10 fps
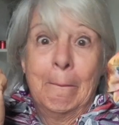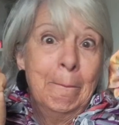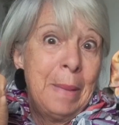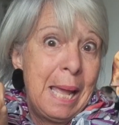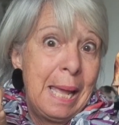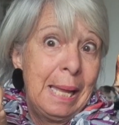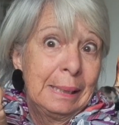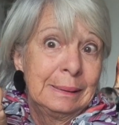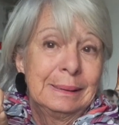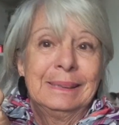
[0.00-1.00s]

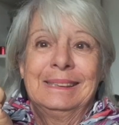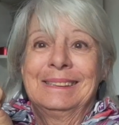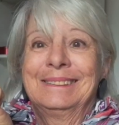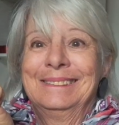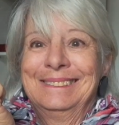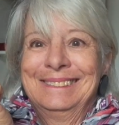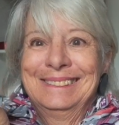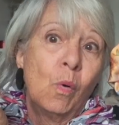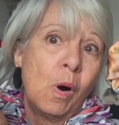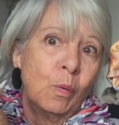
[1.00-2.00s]
bags,
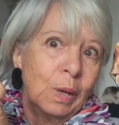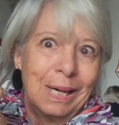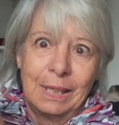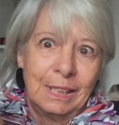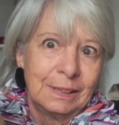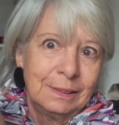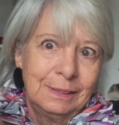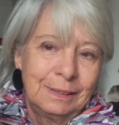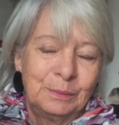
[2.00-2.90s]
wall art,